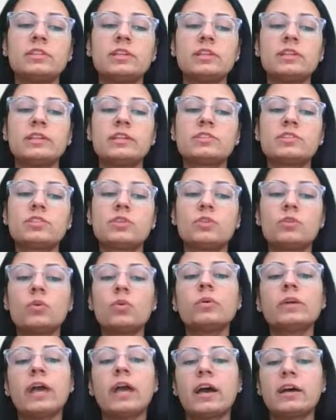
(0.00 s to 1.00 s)
There is
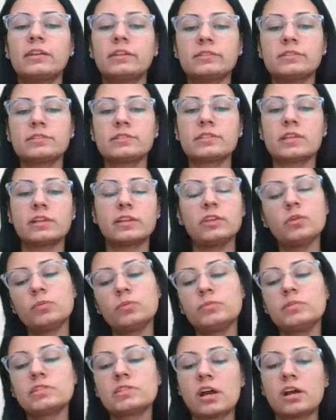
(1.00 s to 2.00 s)
no carriers and
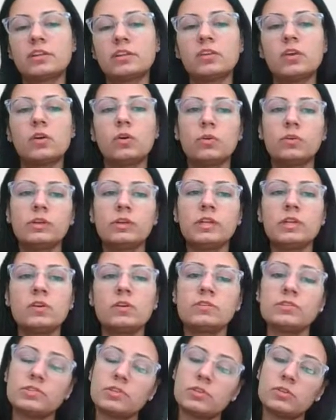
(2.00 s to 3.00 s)
humans are the only
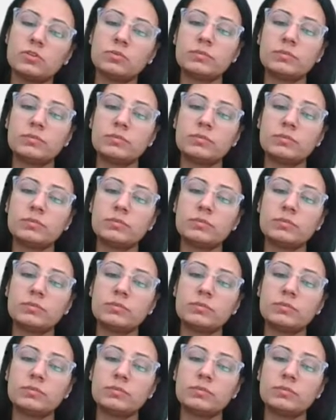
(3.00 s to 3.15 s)
host.